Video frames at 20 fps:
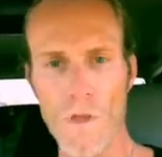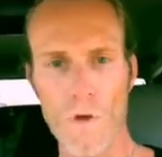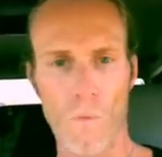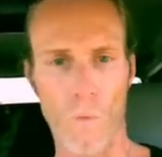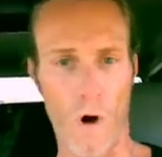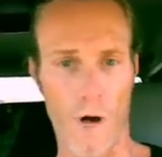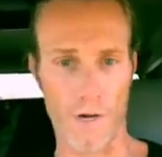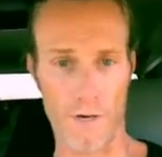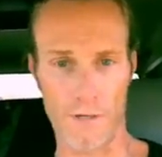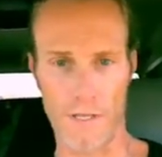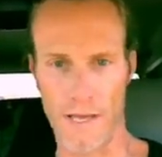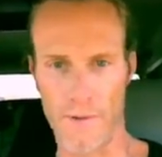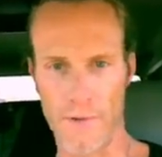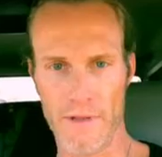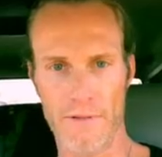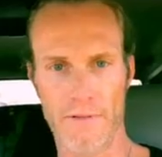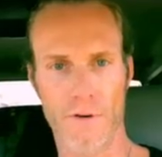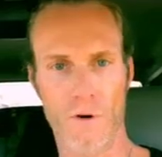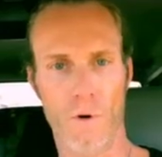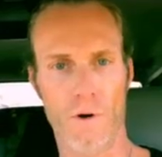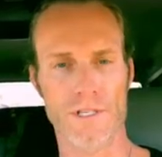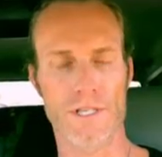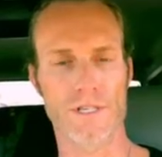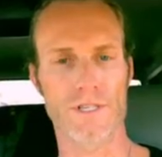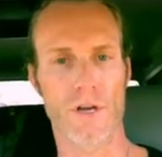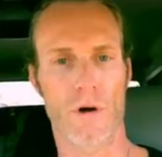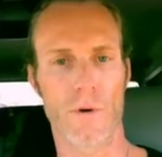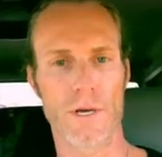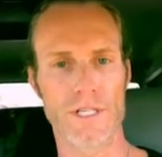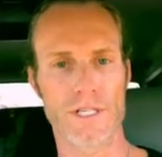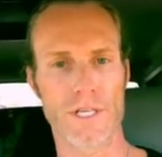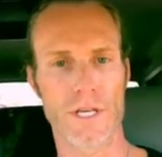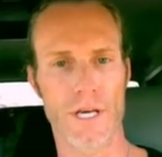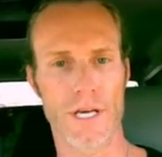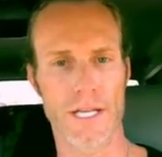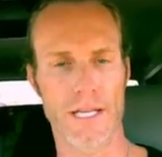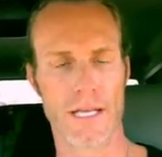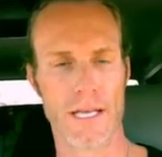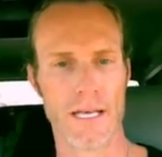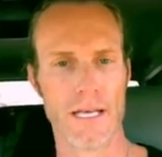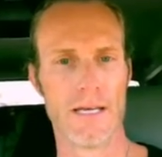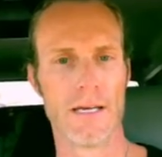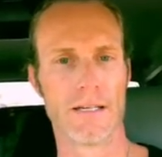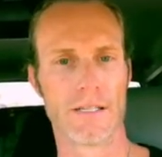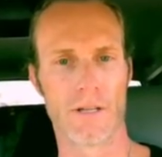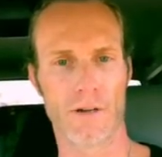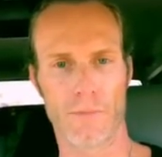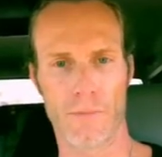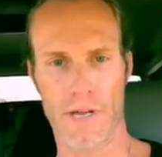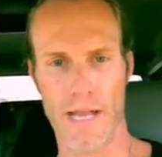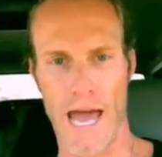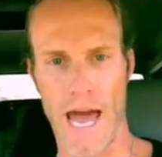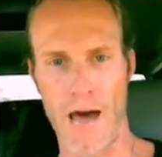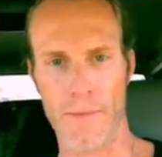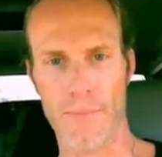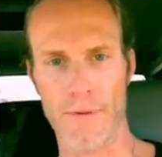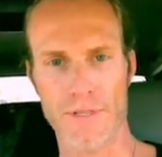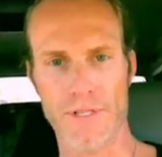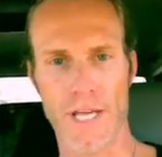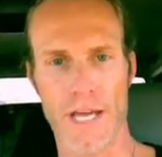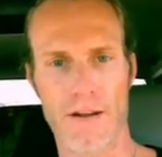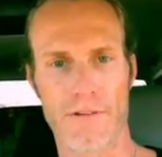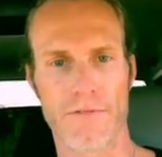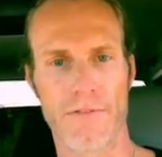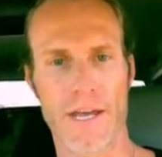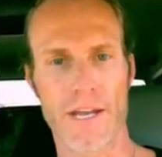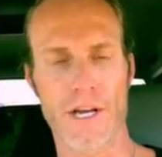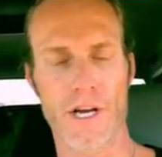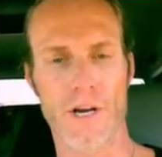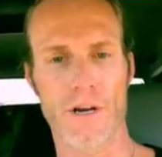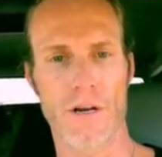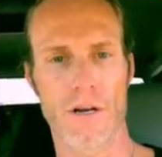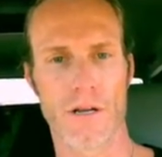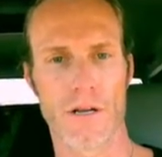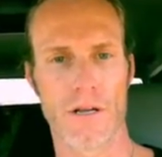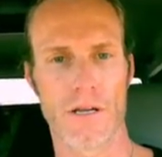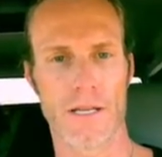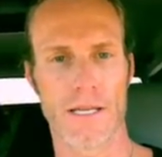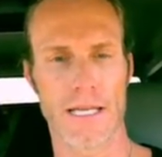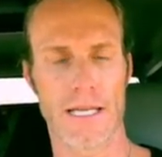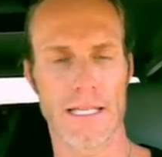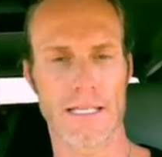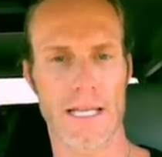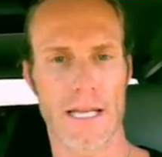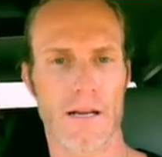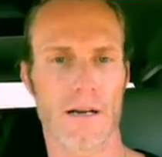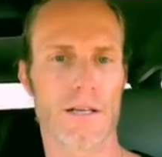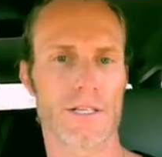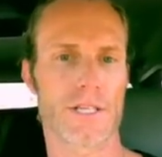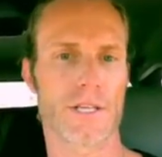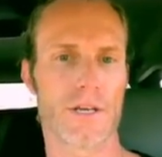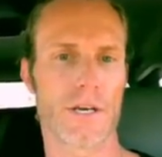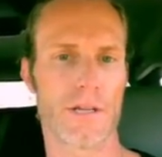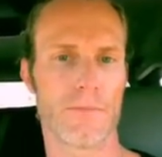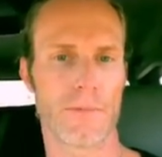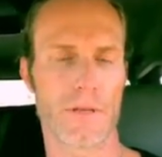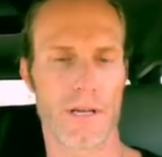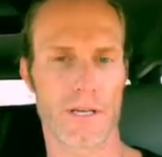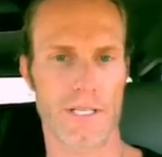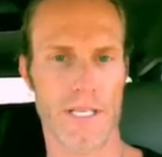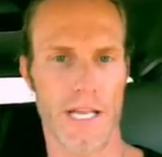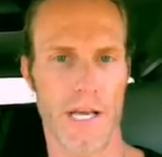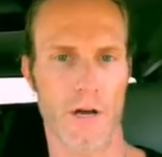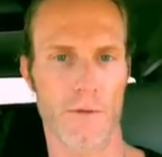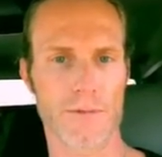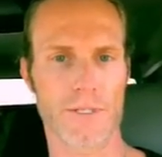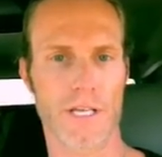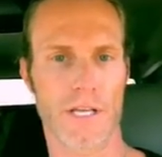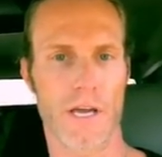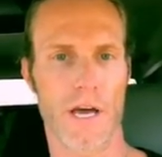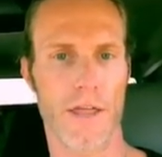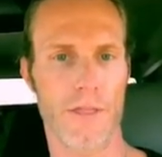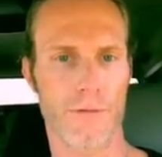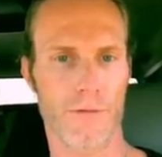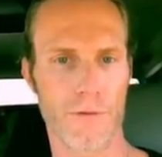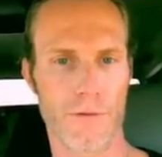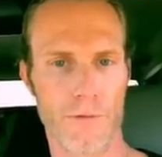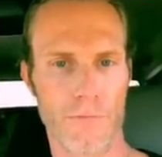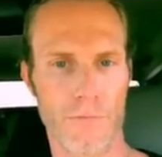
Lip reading: Water lemon, of course, is always good. A little bit of apple cider vinegar in there is good because it helps to cut through